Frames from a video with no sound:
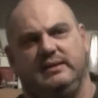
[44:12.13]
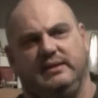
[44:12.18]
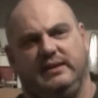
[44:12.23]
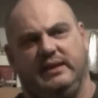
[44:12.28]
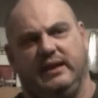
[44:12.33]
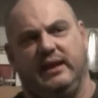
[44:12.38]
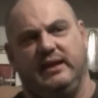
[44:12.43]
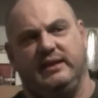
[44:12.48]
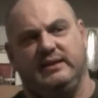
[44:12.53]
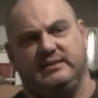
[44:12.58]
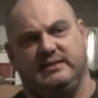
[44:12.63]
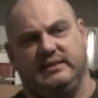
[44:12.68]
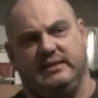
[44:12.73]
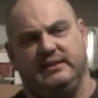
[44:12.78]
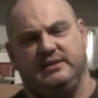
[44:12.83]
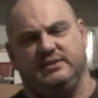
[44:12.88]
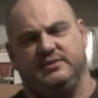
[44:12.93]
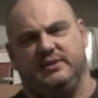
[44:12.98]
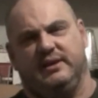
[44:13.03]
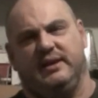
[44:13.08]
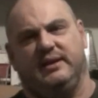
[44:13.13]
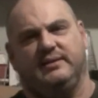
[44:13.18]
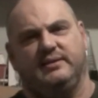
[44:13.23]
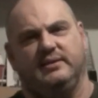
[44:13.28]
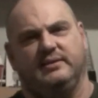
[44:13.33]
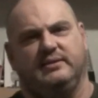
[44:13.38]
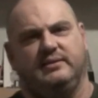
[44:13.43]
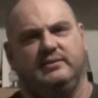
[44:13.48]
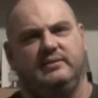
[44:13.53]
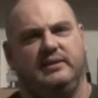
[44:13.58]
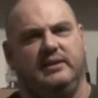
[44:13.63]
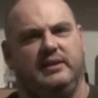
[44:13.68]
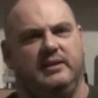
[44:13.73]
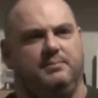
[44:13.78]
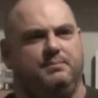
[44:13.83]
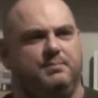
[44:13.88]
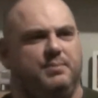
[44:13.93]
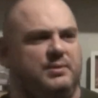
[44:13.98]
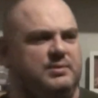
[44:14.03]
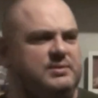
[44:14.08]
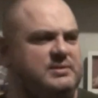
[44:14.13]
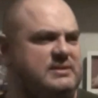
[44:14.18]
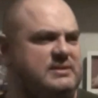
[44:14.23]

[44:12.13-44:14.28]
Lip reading: In the 80s, you had the Boss